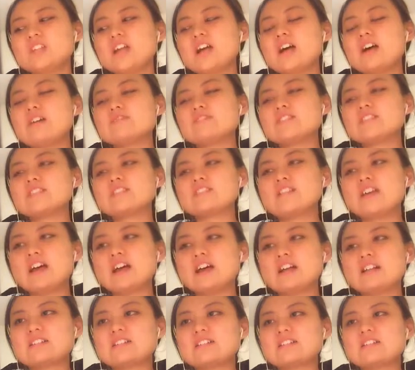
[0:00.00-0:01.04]
after
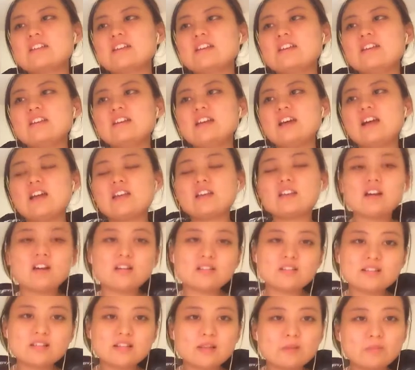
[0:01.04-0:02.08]
that, I
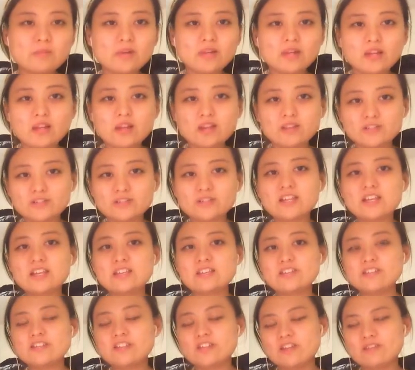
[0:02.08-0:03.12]
got some
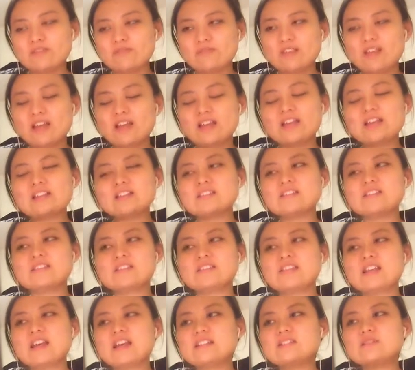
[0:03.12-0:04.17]
consultation. I guess
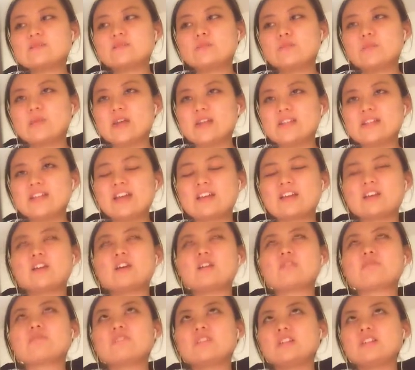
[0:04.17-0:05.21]
that's when I
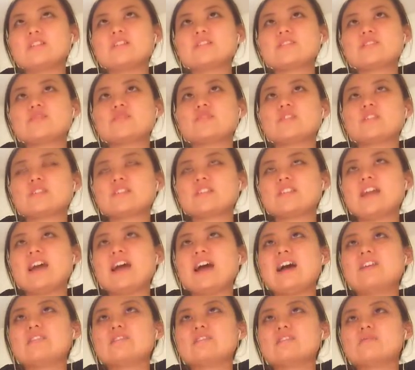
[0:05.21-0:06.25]
got really stressed
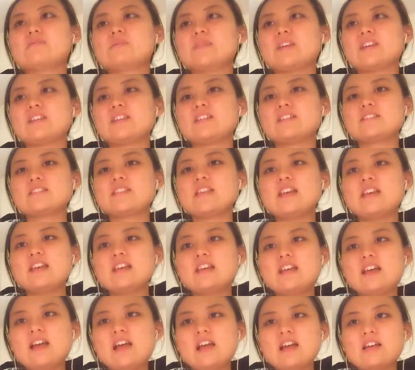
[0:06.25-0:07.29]
out, because
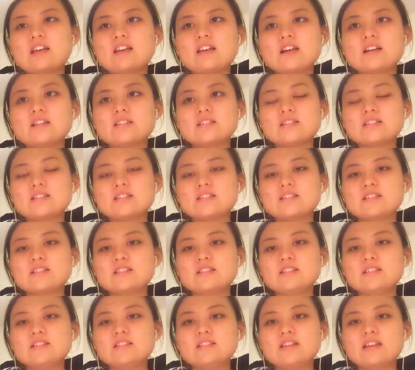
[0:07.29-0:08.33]
I got
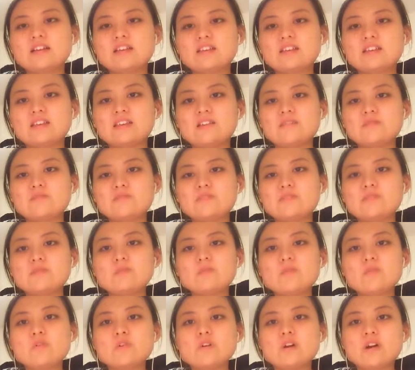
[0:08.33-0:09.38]
a few
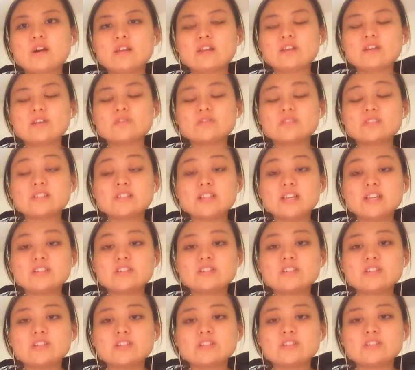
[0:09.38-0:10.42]
more
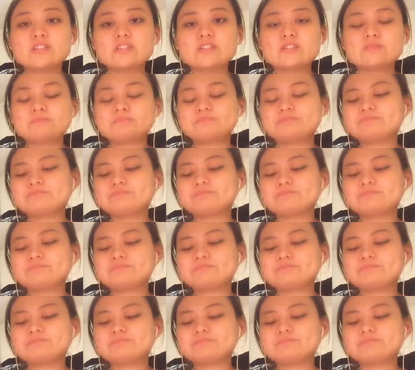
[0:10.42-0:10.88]
consultations